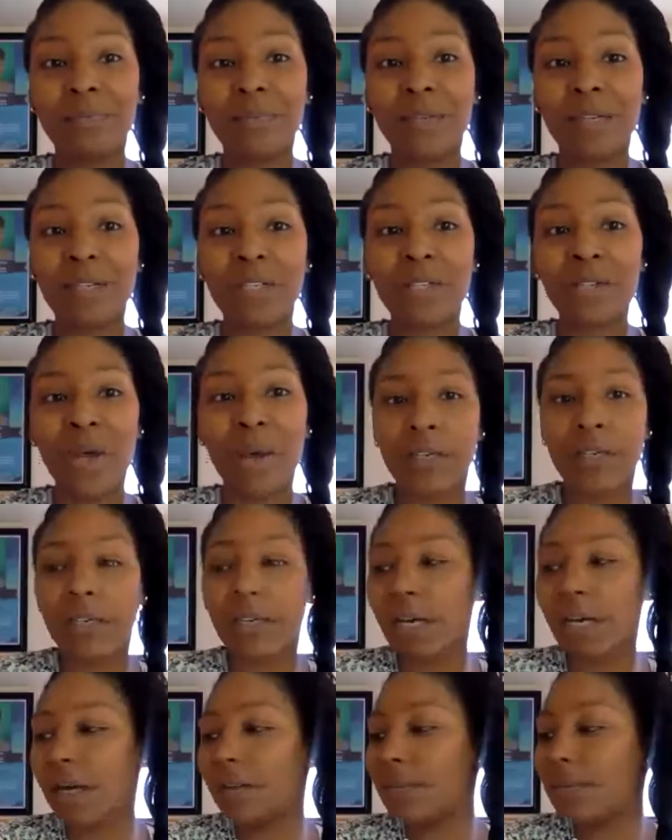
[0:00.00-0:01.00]
So my
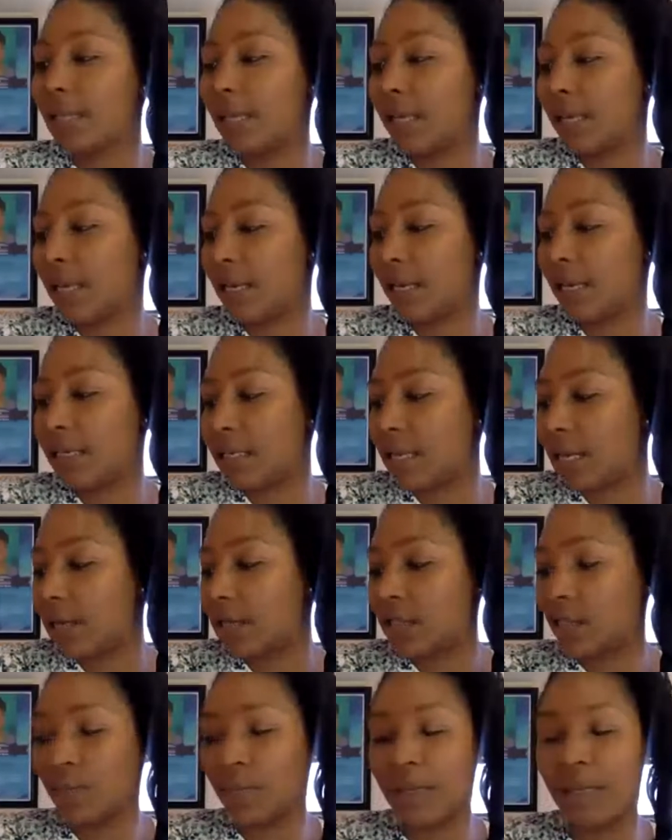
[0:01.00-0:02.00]
daughter comes in and
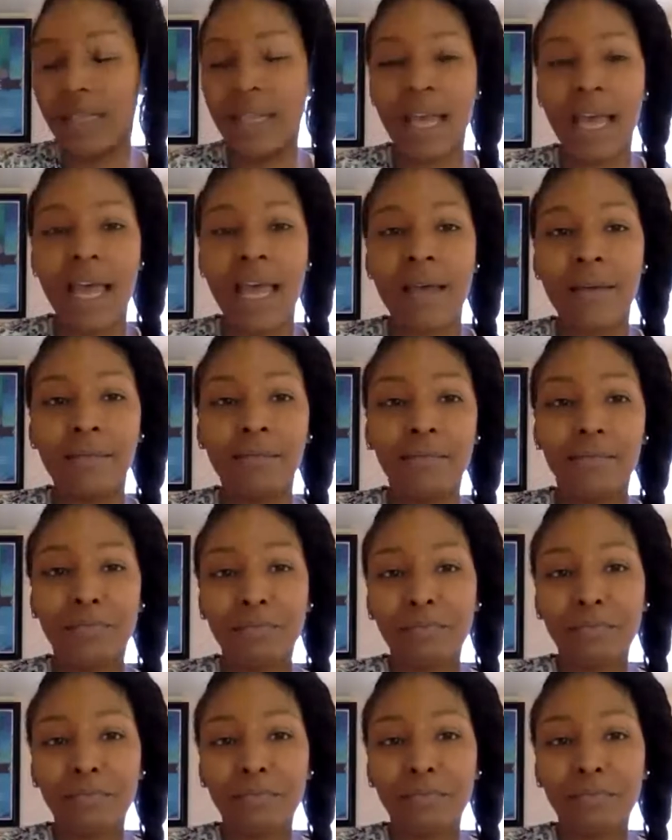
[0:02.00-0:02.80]
tells me that